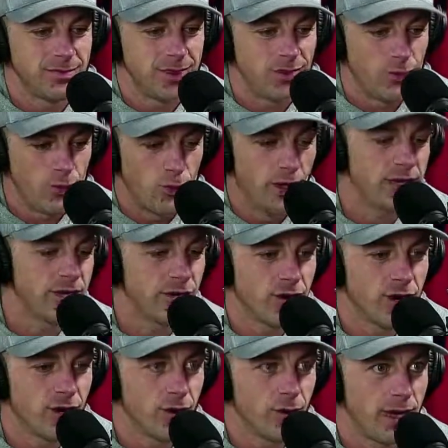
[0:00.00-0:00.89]
what
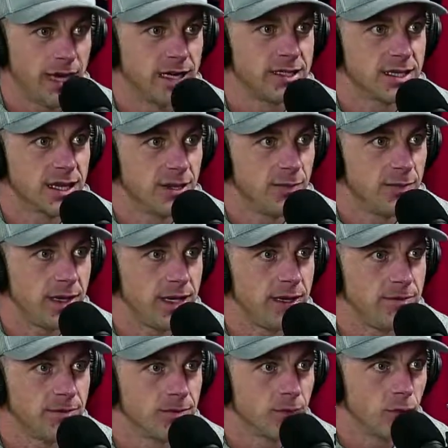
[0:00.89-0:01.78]
your ROI is going to
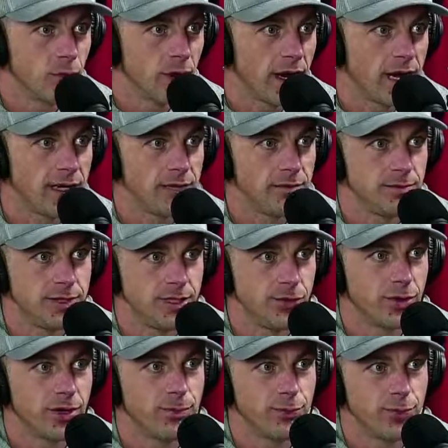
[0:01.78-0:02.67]
be, right?
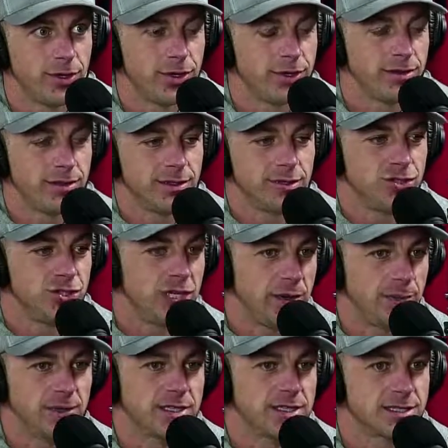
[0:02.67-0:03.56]
You want to put the
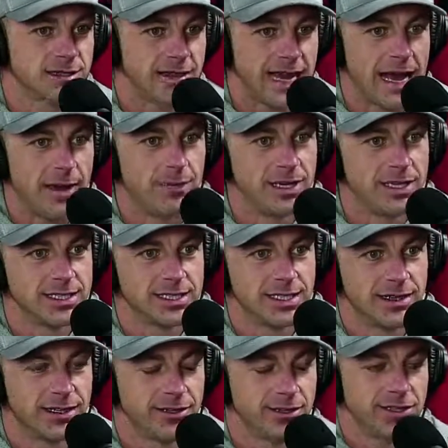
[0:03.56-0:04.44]
cheapest
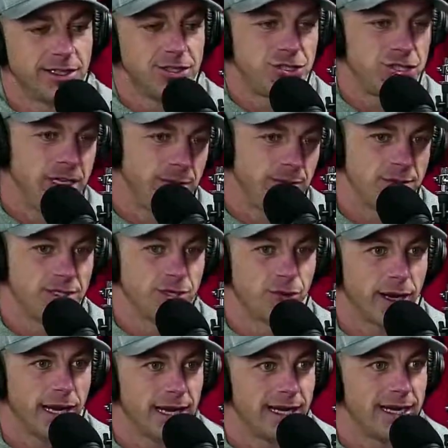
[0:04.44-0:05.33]
cabinets in there, the cheapest
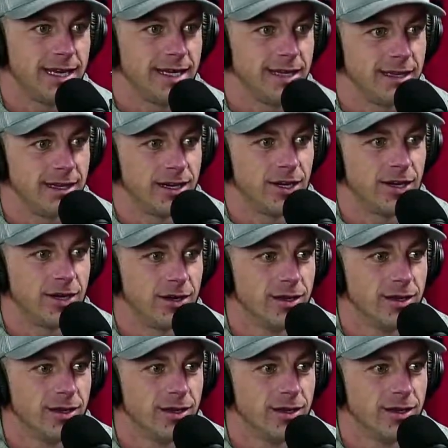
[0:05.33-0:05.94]
granite in there,